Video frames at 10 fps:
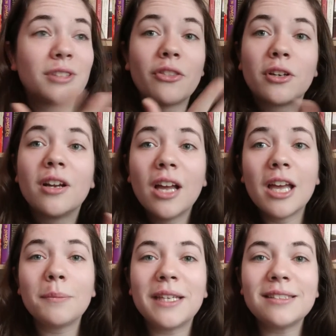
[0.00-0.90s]
There's other
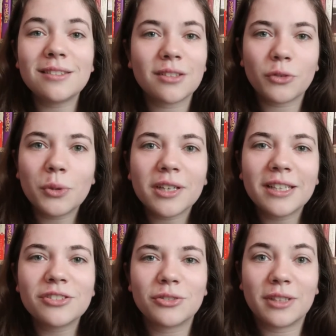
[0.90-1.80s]
pieces of queer
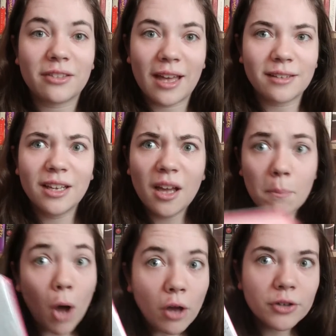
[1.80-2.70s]
history that,
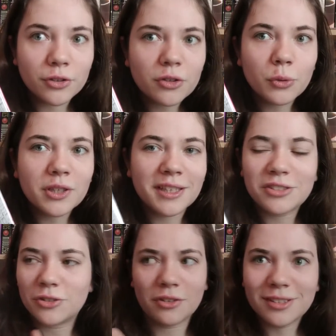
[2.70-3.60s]
modern queer
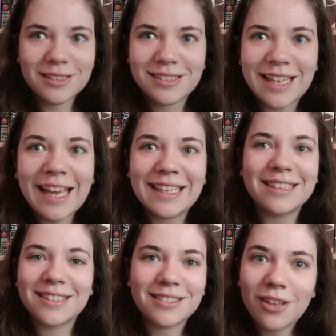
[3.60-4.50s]
history, this is the
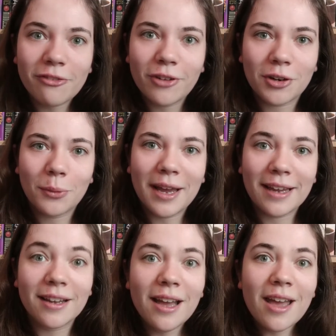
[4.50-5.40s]
80s, it's not far
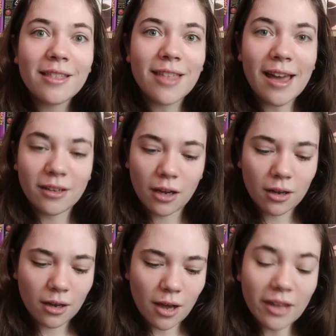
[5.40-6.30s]
away, that
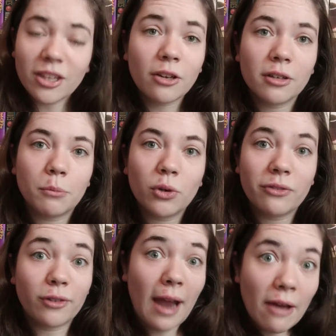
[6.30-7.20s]
I think are
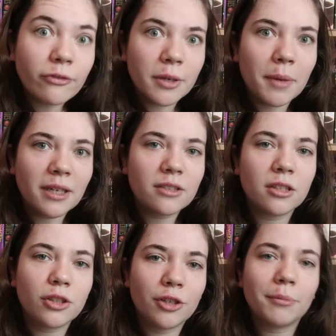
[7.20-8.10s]
important for everybody
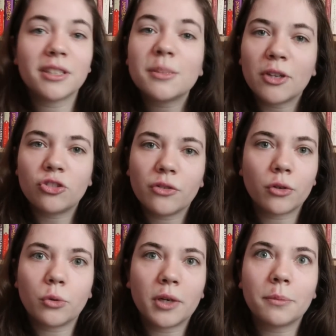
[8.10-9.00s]
to learn, but especially
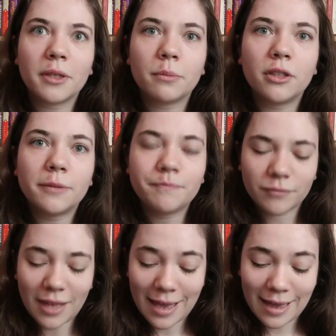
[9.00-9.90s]
for queer people.
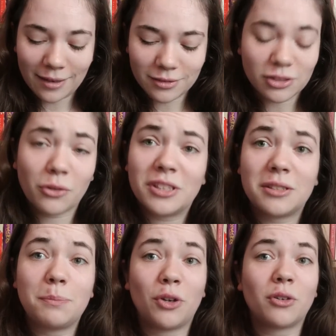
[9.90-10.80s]
And so
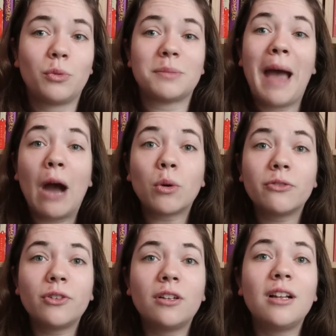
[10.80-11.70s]
this book was
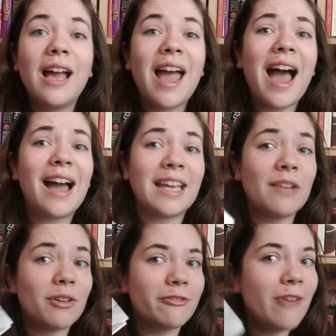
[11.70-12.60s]
powerful. I
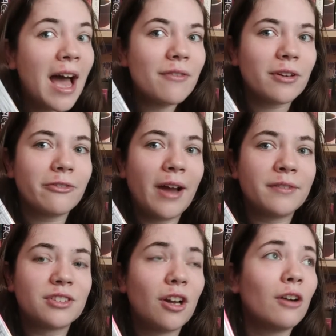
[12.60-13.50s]
gave it 5 out of
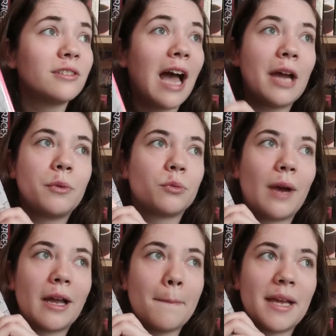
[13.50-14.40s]
5 stars. I
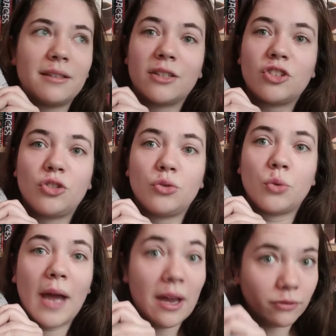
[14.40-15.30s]
would recommend it
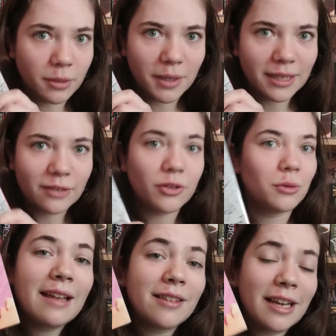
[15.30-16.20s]
to everybody.
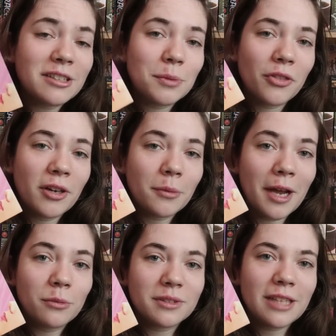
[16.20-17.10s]
And the next book that I
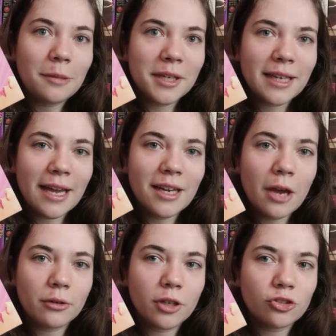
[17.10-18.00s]
read was Tell Me
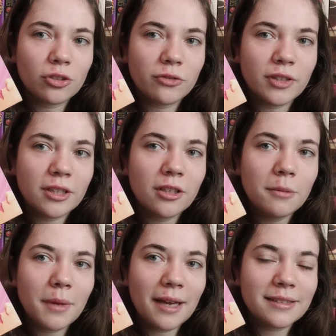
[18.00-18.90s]
Again, How a Crush Should
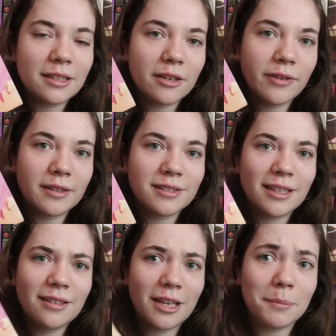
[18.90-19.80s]
Feel by Sara.
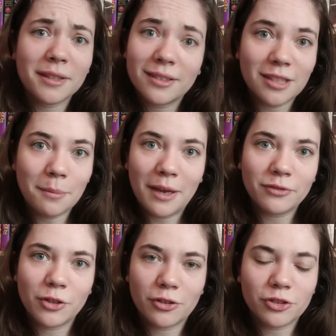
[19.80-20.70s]
Farizan. I picked this up
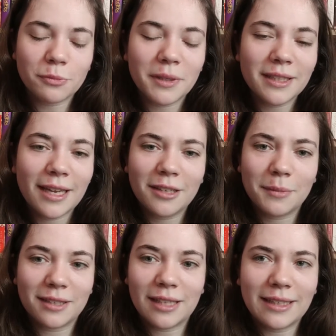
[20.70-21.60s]
after The Serpent
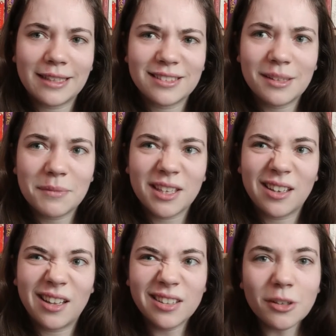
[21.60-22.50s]
King because I needed
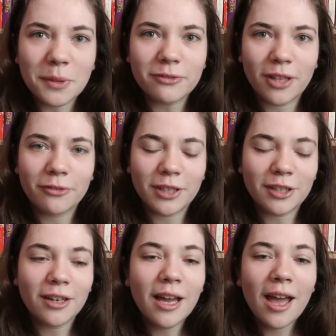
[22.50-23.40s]
something a little bit
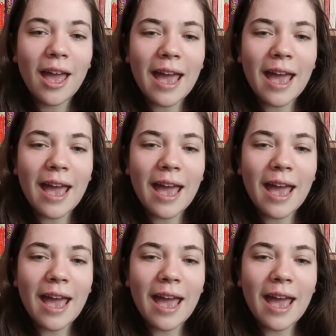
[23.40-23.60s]
fluffier.